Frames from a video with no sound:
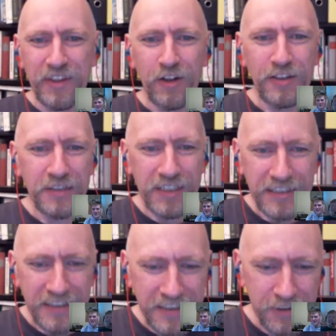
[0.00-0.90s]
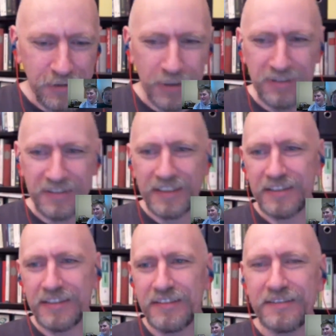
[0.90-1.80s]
Not even in the year 2018.